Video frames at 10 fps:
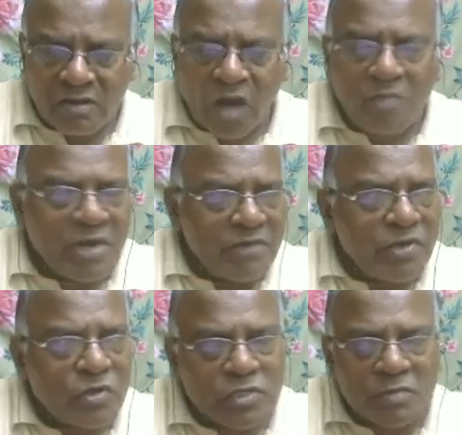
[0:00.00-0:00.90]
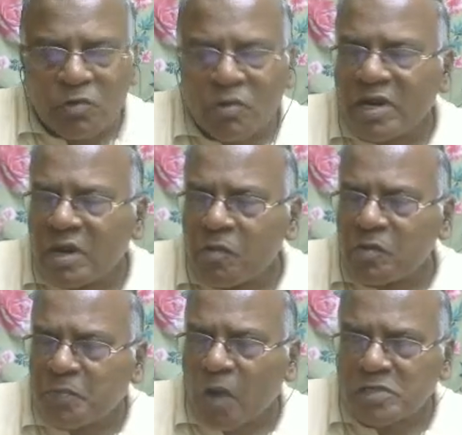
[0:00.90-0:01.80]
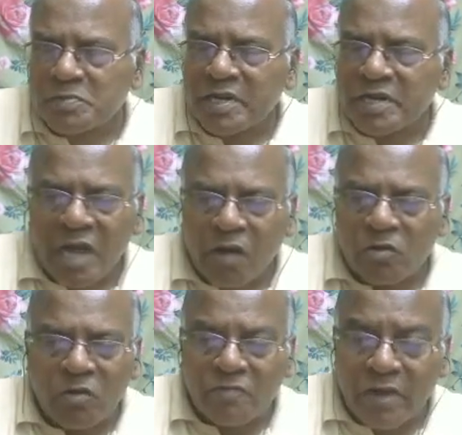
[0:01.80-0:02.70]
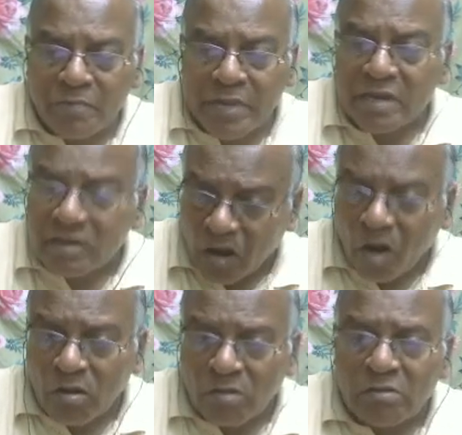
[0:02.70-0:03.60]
Normally we used to be worried about prosperity, our own well-being. Now,